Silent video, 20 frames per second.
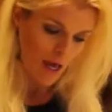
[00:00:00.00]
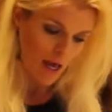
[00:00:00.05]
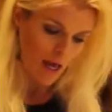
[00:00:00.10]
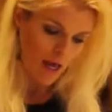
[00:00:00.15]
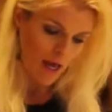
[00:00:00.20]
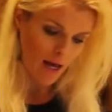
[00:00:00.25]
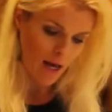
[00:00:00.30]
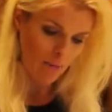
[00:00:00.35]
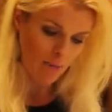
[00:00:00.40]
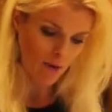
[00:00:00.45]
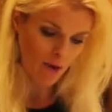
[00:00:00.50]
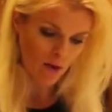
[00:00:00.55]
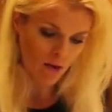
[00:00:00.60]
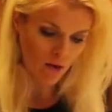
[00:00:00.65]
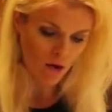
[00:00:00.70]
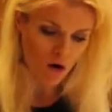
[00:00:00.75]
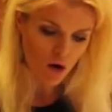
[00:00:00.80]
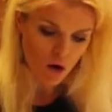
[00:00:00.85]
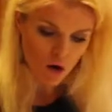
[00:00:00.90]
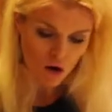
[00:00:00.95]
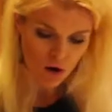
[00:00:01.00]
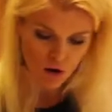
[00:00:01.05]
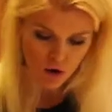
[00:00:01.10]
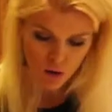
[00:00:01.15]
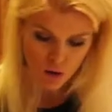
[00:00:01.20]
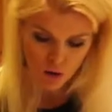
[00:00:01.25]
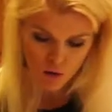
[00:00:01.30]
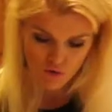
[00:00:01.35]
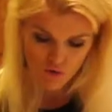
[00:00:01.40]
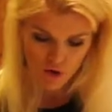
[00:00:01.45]
And I'm getting all
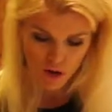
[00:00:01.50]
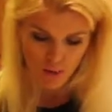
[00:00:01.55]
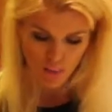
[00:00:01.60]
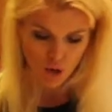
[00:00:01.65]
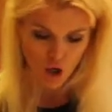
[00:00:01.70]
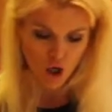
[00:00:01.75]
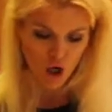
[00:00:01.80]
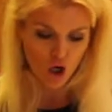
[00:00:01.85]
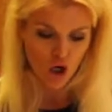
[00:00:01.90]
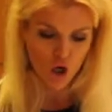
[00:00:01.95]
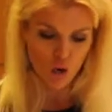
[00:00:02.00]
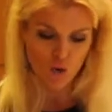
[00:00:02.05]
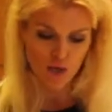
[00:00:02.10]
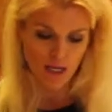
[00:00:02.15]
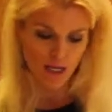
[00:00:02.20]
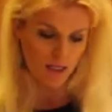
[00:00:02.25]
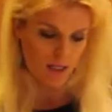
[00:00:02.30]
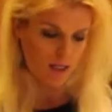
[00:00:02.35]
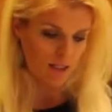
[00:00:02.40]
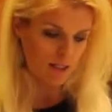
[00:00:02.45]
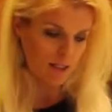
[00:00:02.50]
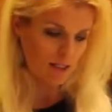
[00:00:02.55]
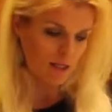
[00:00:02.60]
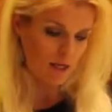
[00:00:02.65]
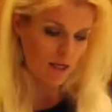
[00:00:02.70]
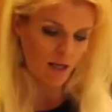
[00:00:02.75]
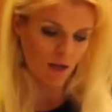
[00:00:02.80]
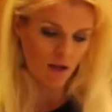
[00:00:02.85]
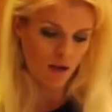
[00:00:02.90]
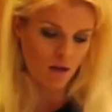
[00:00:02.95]
over, I'm coating this
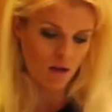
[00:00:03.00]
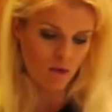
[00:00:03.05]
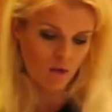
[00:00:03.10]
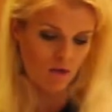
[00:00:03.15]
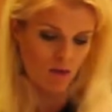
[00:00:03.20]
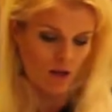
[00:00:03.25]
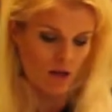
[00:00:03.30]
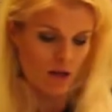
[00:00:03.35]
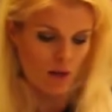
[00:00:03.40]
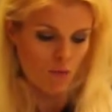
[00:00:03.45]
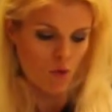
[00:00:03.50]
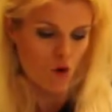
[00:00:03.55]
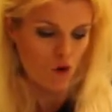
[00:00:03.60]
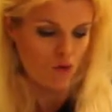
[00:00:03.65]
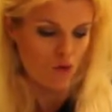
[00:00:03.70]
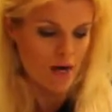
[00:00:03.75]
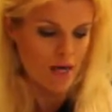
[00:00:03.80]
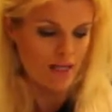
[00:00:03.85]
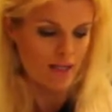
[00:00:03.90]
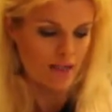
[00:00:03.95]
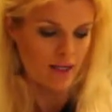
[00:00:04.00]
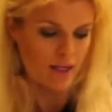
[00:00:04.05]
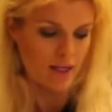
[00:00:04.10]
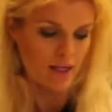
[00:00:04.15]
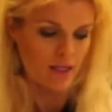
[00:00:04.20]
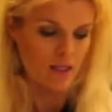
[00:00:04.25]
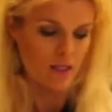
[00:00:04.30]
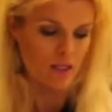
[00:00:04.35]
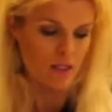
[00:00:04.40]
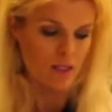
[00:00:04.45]
thing. You're thinking I'm
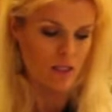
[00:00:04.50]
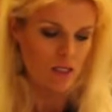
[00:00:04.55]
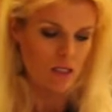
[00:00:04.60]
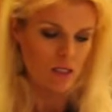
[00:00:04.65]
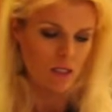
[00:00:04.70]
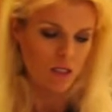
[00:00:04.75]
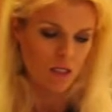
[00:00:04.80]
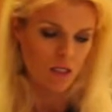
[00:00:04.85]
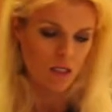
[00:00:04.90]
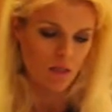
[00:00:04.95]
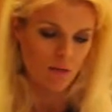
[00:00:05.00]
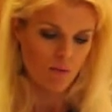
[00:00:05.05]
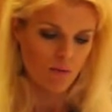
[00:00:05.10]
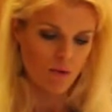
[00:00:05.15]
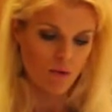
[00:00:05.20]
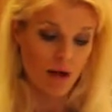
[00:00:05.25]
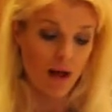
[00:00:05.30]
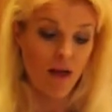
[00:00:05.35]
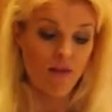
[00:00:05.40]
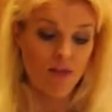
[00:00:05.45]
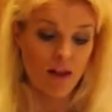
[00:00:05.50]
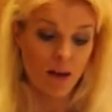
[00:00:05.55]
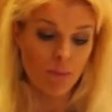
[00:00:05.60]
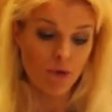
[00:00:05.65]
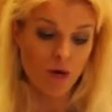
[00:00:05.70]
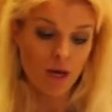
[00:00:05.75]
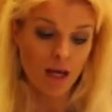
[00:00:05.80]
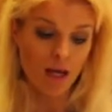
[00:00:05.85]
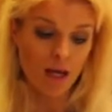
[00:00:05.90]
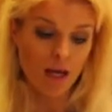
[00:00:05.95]
crazy. I'm not. And then I'm
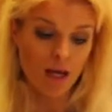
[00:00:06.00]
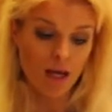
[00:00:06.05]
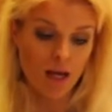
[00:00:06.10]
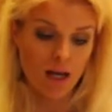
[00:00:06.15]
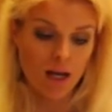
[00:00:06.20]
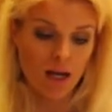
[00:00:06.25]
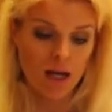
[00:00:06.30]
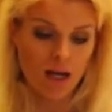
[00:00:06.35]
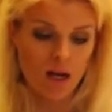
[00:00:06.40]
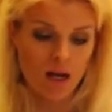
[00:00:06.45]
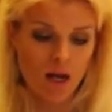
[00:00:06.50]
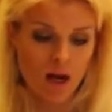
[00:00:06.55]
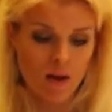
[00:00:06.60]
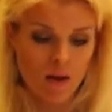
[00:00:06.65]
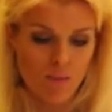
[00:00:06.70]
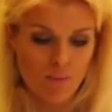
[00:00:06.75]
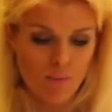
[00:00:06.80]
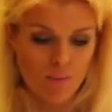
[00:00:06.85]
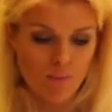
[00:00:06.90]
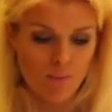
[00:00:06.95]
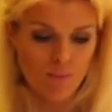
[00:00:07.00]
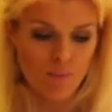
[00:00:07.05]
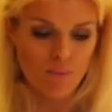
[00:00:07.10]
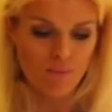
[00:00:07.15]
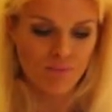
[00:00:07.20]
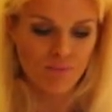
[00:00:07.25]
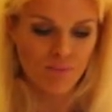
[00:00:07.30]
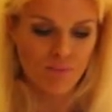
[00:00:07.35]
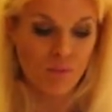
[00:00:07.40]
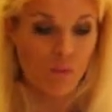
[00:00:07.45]
gonna get
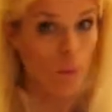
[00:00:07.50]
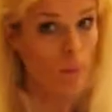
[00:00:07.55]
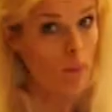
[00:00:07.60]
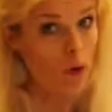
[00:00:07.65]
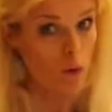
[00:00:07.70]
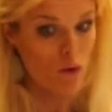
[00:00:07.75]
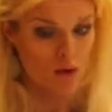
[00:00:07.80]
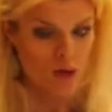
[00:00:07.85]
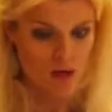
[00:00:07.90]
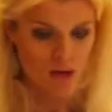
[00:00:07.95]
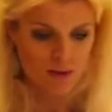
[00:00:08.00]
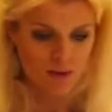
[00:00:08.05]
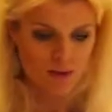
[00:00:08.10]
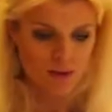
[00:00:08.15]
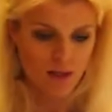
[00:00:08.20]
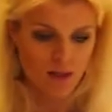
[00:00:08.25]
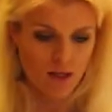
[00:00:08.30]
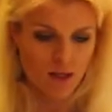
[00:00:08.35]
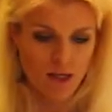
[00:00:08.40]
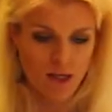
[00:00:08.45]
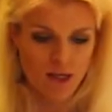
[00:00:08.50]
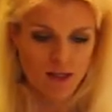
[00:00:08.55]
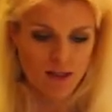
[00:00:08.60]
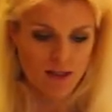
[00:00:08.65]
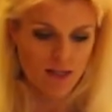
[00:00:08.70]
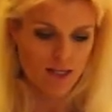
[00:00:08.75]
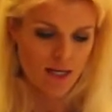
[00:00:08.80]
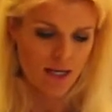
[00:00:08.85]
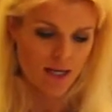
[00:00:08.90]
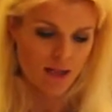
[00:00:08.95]
both ends, get
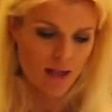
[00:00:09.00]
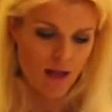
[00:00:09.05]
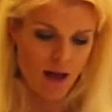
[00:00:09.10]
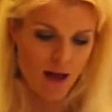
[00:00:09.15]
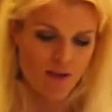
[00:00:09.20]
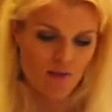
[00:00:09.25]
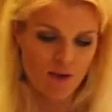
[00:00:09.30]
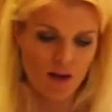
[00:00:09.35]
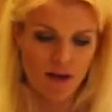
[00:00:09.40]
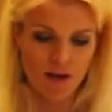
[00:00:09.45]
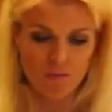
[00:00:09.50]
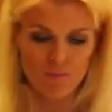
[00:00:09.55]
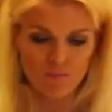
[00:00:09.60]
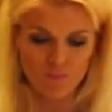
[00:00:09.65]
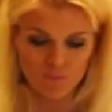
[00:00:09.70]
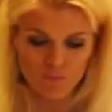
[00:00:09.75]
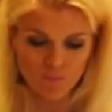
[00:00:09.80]
inside cavity,